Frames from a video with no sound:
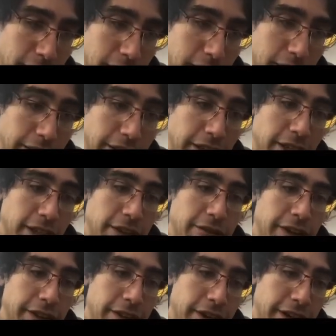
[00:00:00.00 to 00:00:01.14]
And here, right
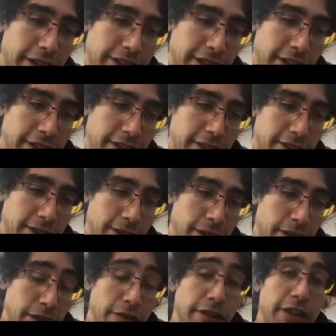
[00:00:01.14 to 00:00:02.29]
there, it says
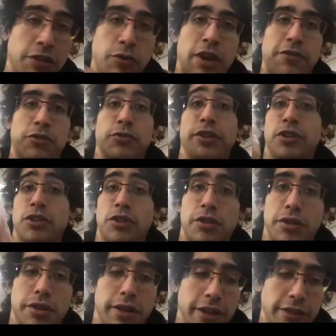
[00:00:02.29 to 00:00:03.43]
the vector we have to
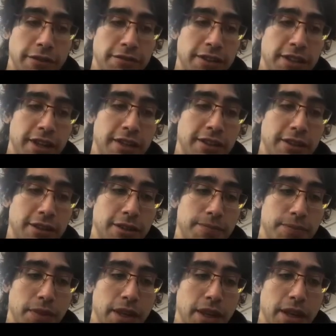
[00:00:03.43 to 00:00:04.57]
return is of size
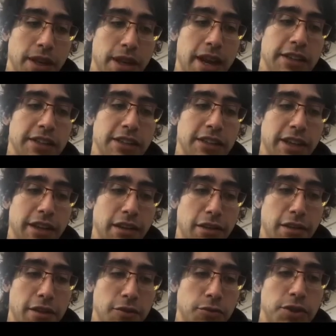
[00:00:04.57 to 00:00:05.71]
s length,
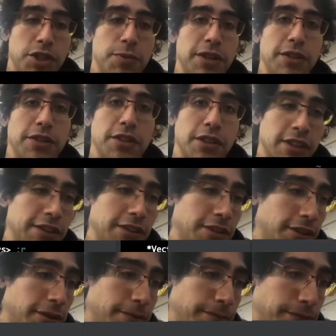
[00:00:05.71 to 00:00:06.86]
which means successor,
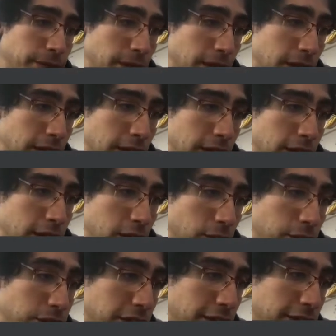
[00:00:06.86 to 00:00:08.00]

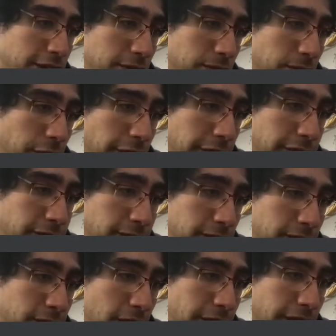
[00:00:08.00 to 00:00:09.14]
which is what we've
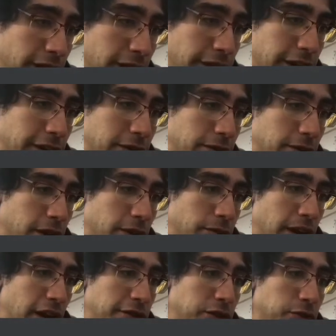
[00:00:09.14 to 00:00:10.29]
done here, right? We
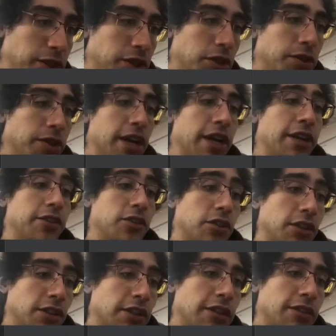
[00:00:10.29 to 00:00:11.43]
have to return a
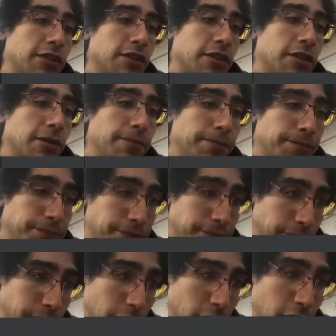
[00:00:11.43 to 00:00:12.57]
successor
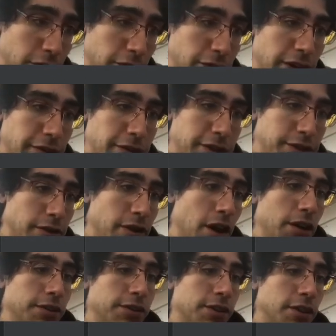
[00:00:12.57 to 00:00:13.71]
of whatever is the
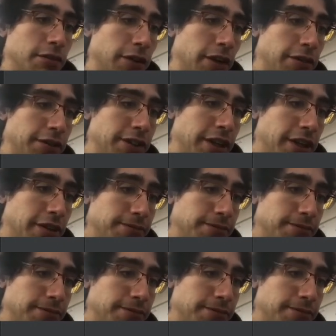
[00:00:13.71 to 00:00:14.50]
cons of whatever's here.